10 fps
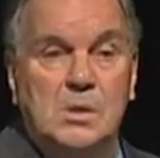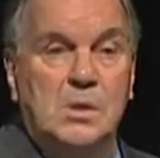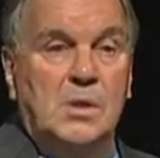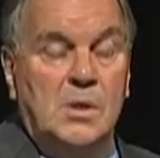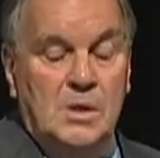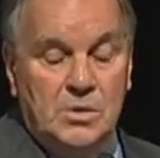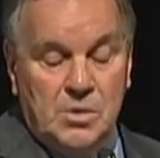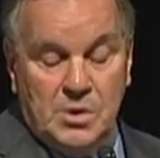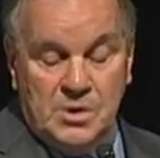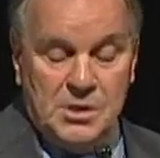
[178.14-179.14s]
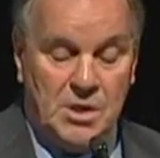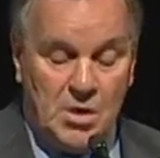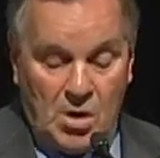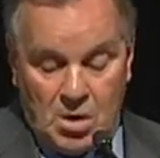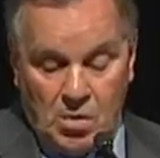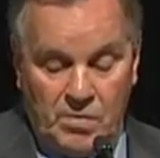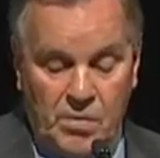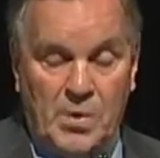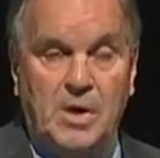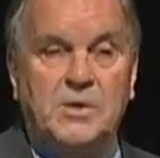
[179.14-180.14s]
And you can see it all
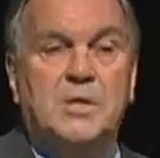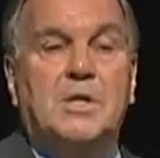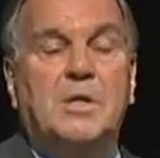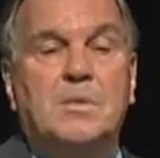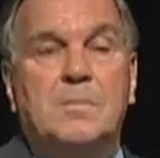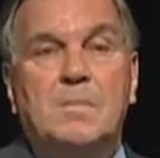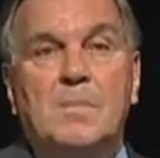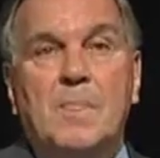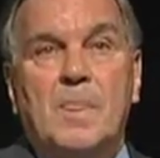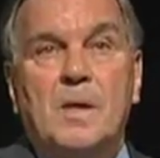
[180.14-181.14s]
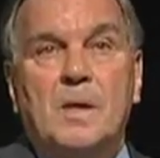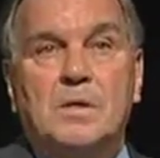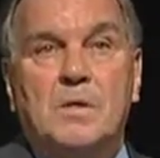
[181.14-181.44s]
over our city. And